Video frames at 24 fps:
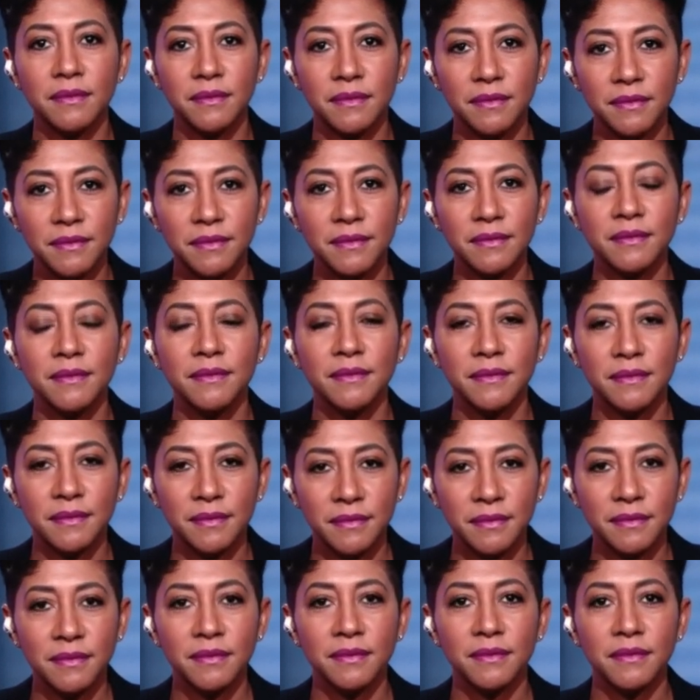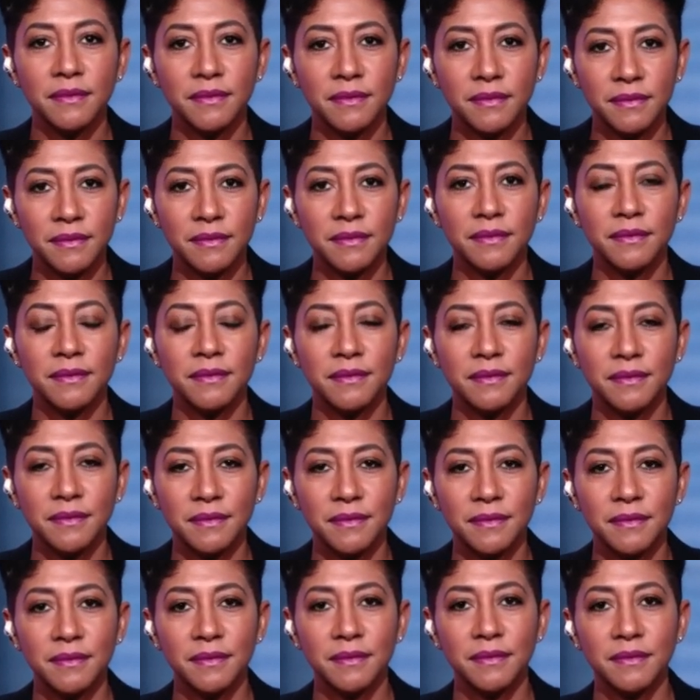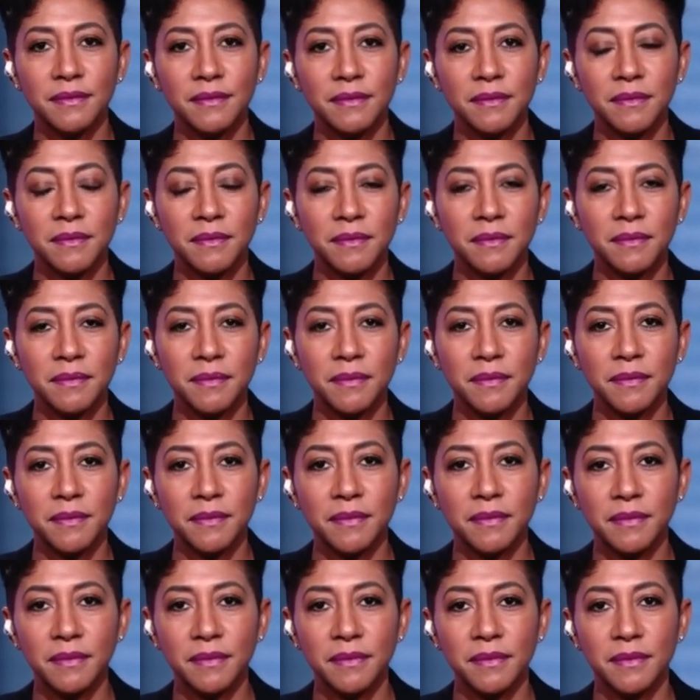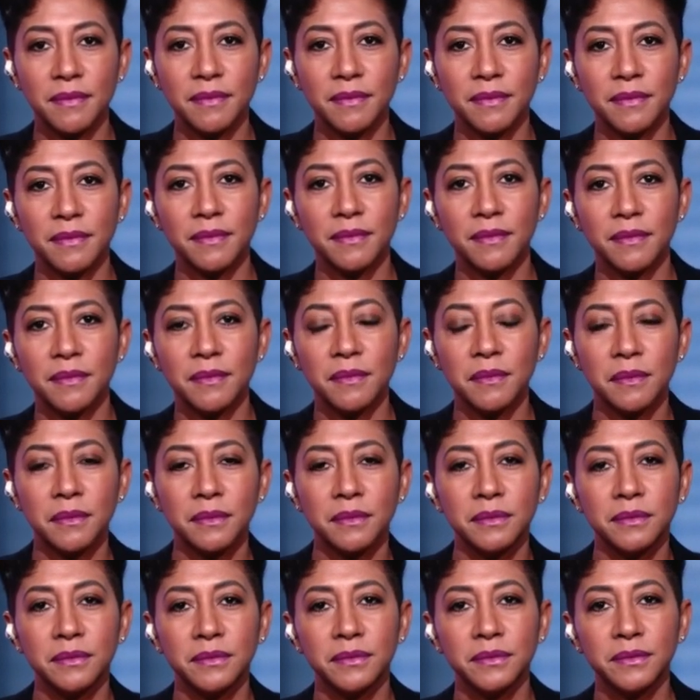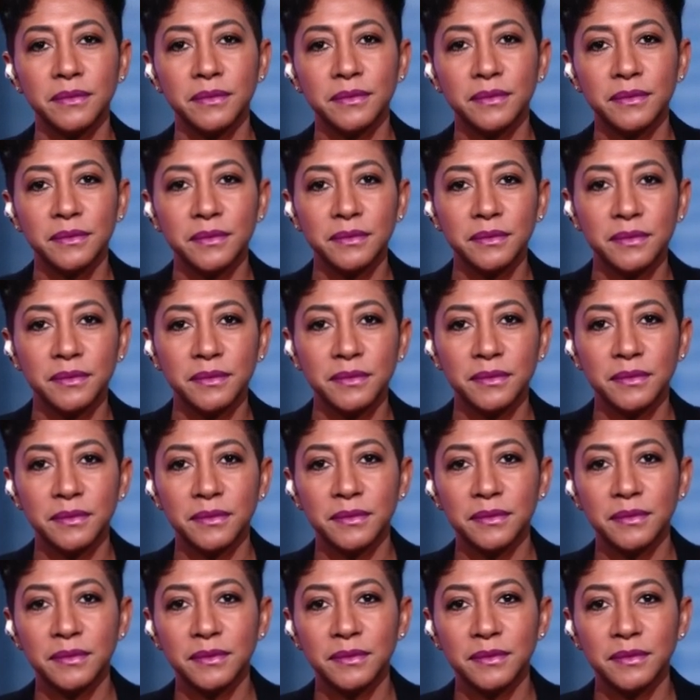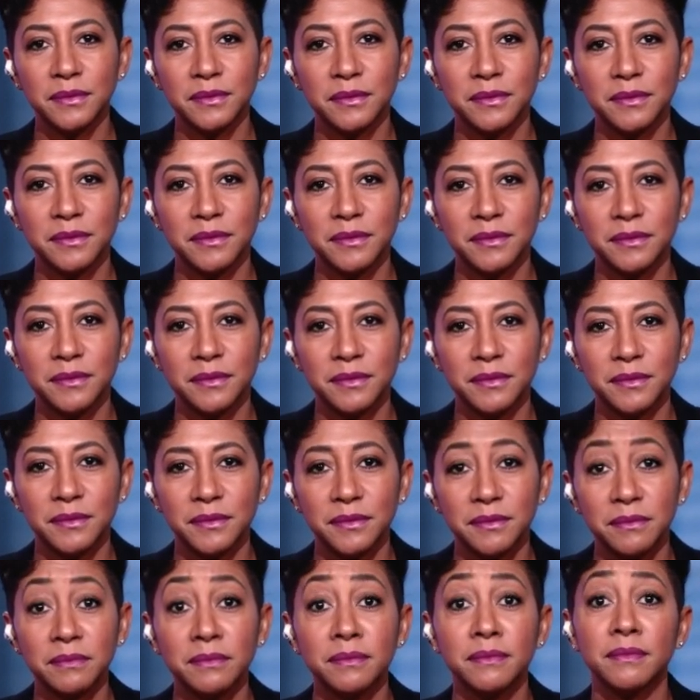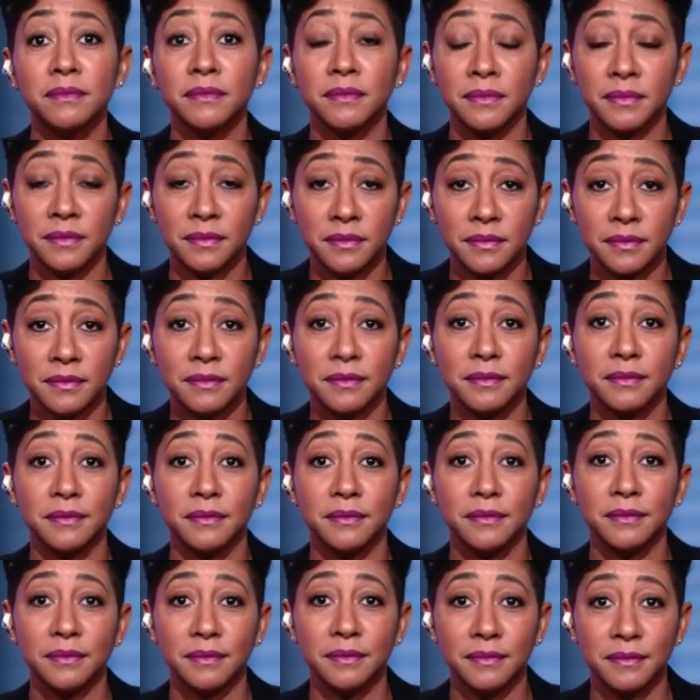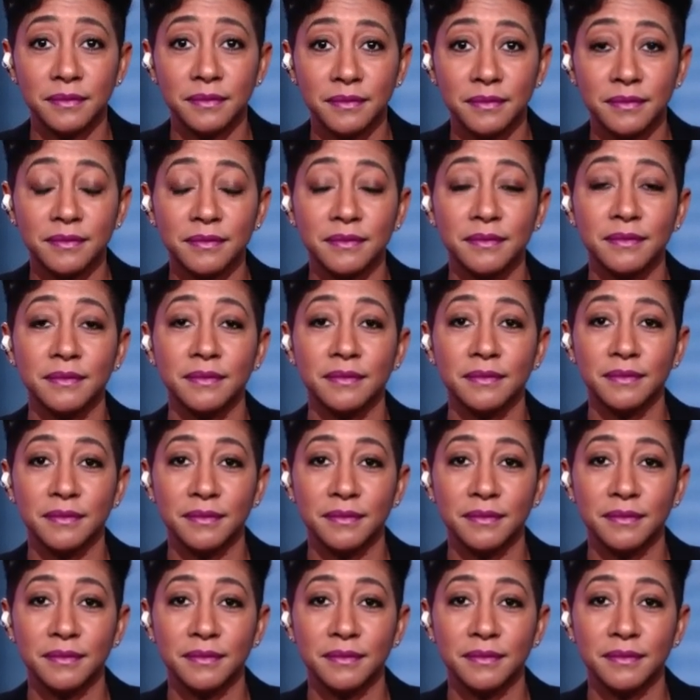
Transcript: (not speaking)